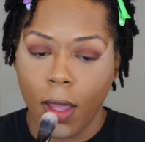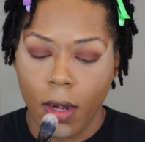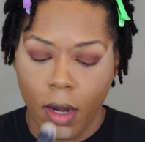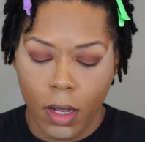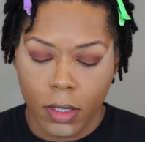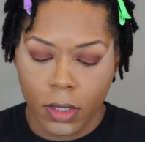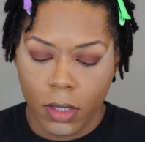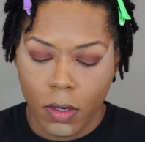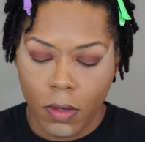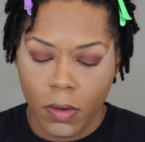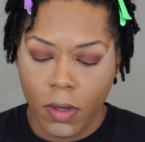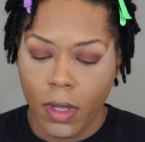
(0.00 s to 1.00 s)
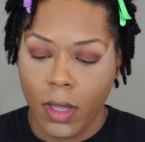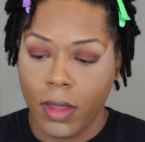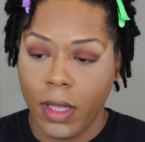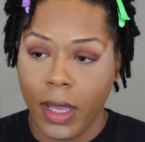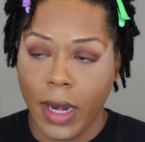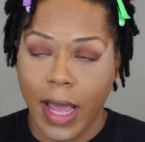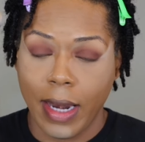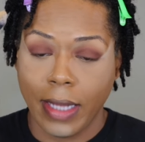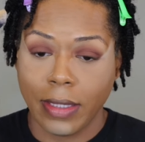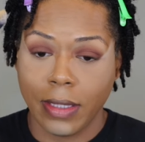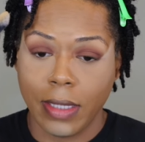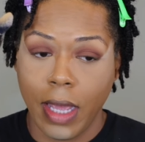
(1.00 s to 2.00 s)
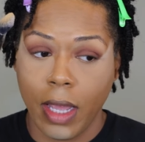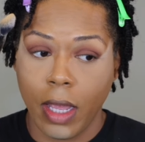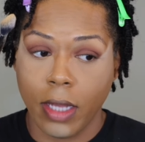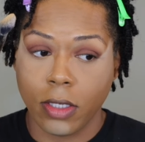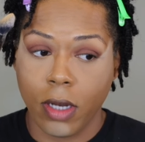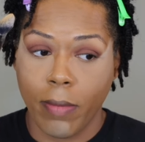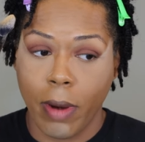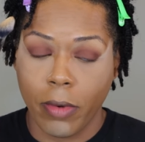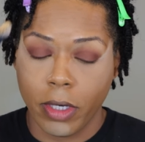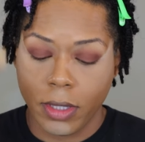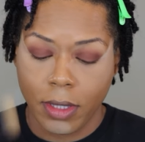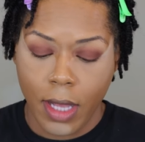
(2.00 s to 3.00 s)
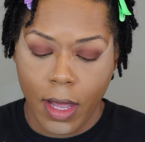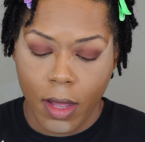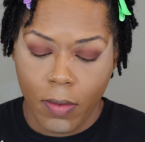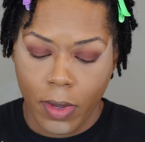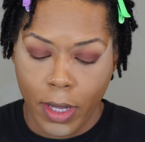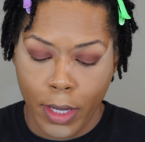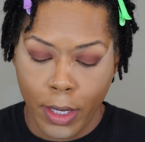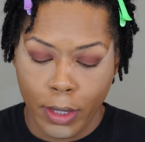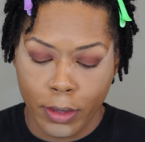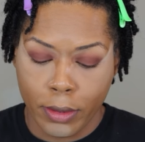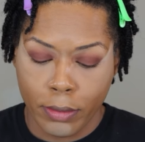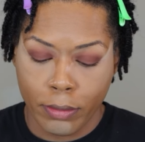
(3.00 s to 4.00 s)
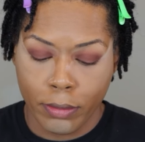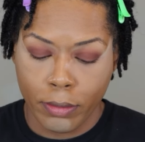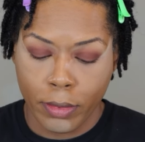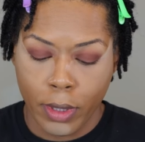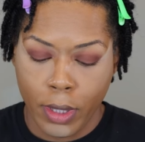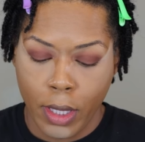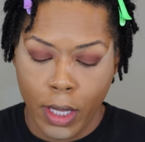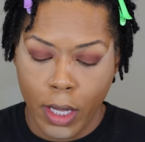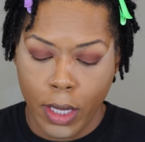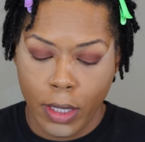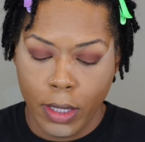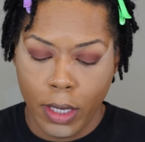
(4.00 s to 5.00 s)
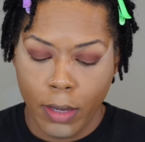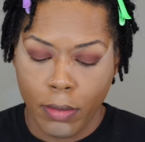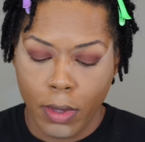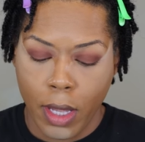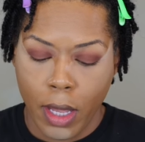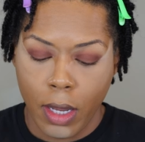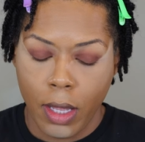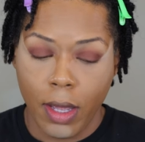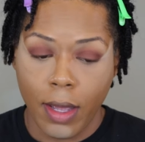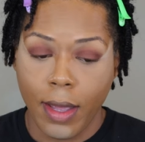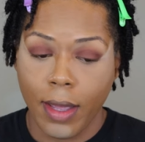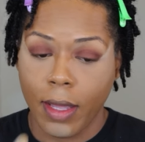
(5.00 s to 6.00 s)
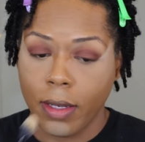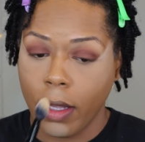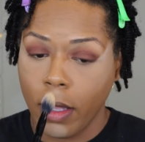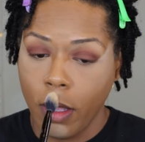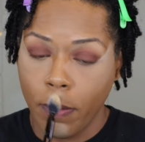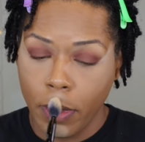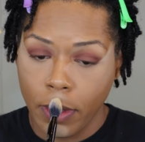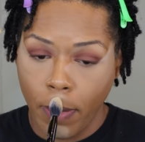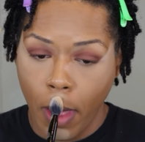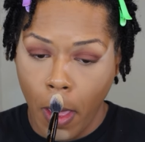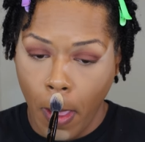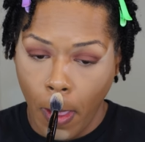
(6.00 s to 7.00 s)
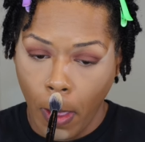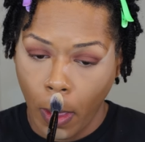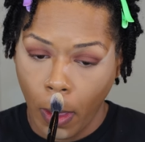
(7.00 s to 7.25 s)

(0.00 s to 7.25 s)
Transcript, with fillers: You can also then I like to take and turn my brush sideways, dip that in and get the cupid's bow.